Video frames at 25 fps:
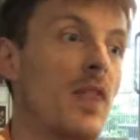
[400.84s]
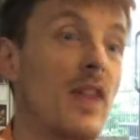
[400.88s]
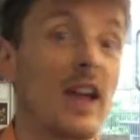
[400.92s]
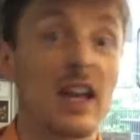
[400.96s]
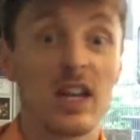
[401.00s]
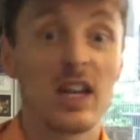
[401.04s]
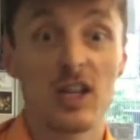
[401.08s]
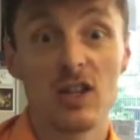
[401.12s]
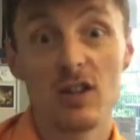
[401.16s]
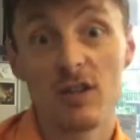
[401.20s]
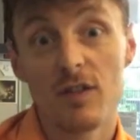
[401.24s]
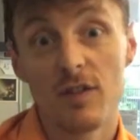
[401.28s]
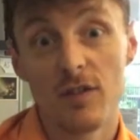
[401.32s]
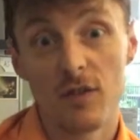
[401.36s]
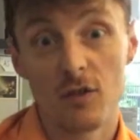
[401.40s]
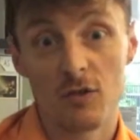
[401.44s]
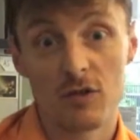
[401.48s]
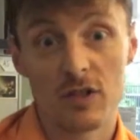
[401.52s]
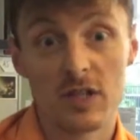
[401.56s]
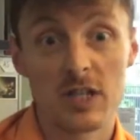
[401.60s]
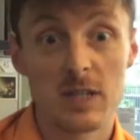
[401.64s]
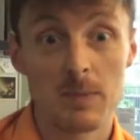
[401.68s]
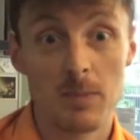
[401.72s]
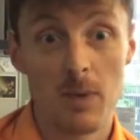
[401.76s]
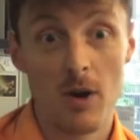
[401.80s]
Thank you
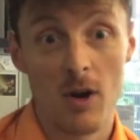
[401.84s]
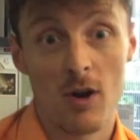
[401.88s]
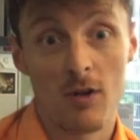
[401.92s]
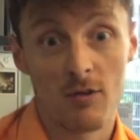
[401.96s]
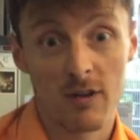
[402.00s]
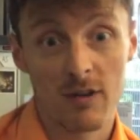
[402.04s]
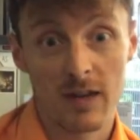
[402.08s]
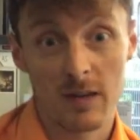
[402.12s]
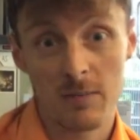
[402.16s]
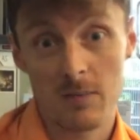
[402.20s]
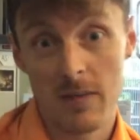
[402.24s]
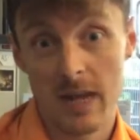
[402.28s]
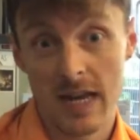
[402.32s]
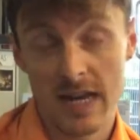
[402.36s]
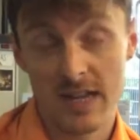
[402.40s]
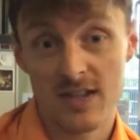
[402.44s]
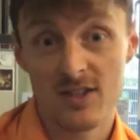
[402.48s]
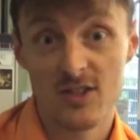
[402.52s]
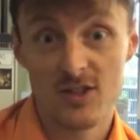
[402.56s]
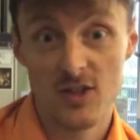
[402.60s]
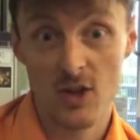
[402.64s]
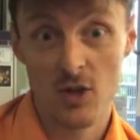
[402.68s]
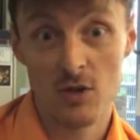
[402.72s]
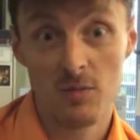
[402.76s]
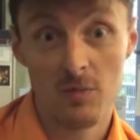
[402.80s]
for inspiring
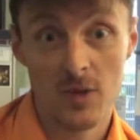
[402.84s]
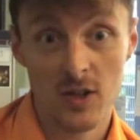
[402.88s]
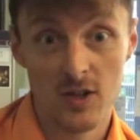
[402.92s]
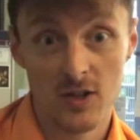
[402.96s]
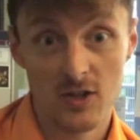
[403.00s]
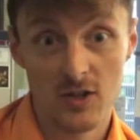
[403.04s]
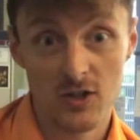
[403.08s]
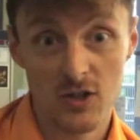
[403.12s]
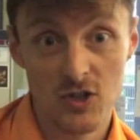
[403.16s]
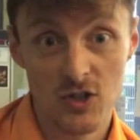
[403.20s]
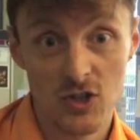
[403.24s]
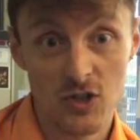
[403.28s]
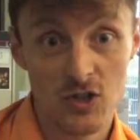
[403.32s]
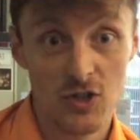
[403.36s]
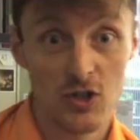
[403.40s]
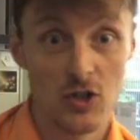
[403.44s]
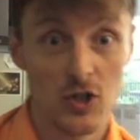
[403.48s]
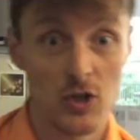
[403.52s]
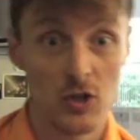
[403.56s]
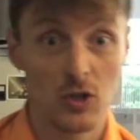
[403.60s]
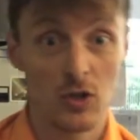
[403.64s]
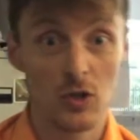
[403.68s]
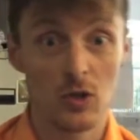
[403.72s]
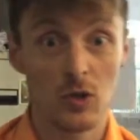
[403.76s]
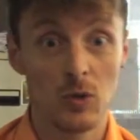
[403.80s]
me so much
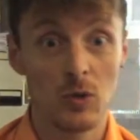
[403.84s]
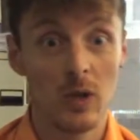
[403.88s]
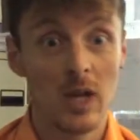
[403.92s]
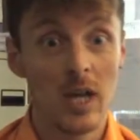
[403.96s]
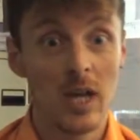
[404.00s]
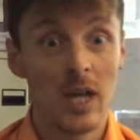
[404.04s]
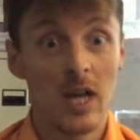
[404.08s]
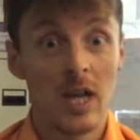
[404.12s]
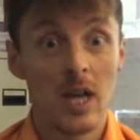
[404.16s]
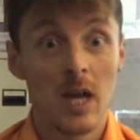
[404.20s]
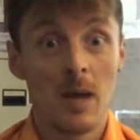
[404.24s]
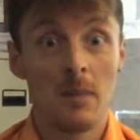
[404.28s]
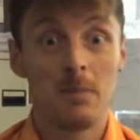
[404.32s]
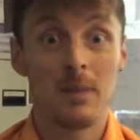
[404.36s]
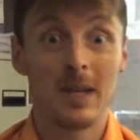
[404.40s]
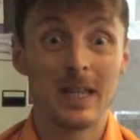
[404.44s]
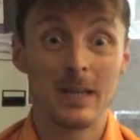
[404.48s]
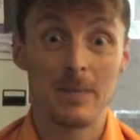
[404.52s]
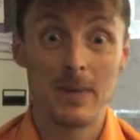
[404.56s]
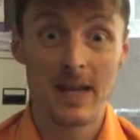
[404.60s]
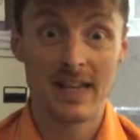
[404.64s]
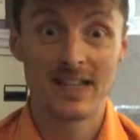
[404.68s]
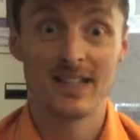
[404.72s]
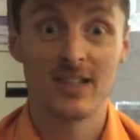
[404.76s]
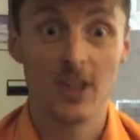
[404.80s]
to
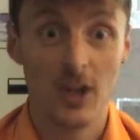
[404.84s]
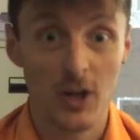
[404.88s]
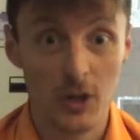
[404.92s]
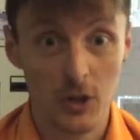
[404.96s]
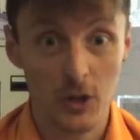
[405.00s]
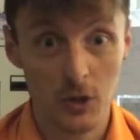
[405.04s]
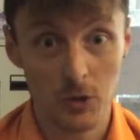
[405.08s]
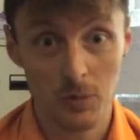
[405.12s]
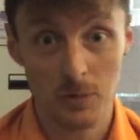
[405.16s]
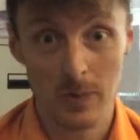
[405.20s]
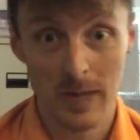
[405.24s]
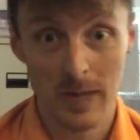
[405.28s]
be the best I could